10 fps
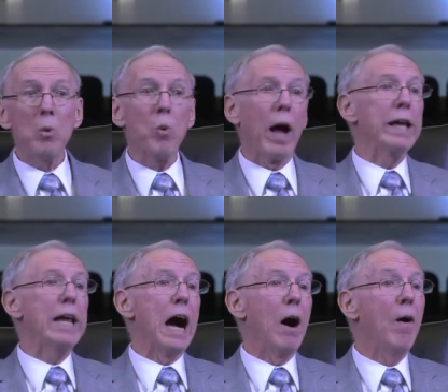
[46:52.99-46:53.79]
Right
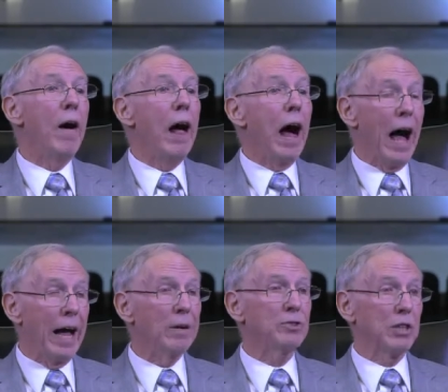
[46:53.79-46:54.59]
now I
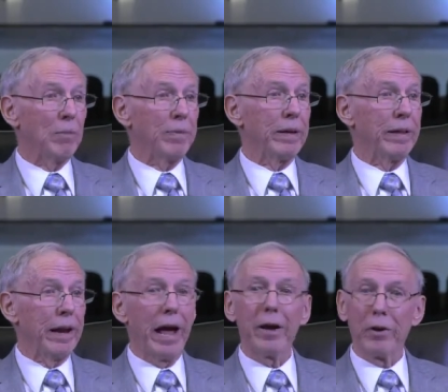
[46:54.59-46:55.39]
have something that
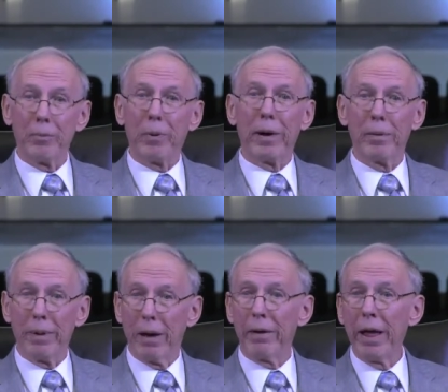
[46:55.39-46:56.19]
I ought to pray
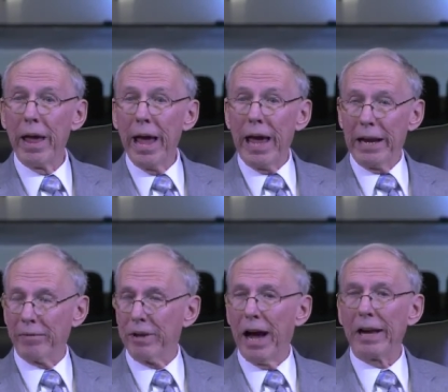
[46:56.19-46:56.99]
about, and
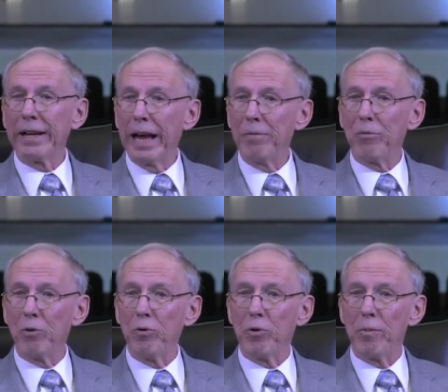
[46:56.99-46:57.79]
if God came
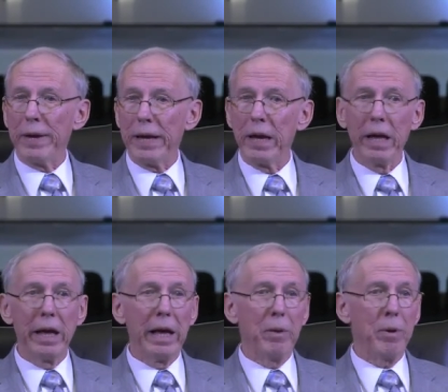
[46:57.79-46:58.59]
through for me,
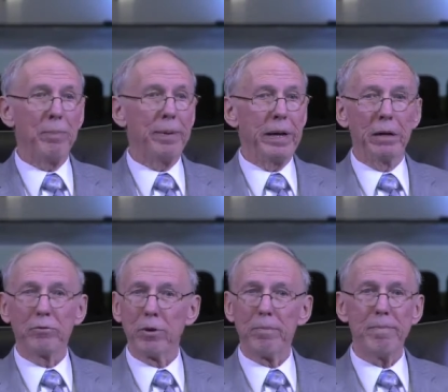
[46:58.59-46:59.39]
it would be a
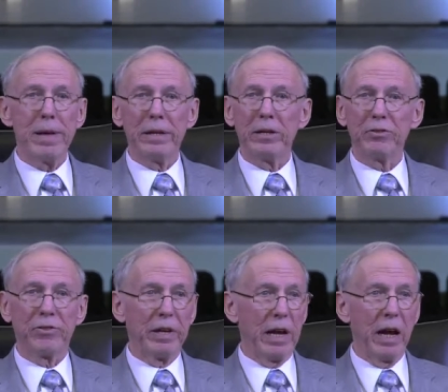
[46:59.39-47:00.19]
tremendous
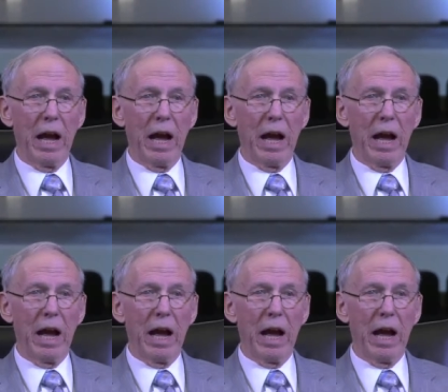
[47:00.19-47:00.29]
thing.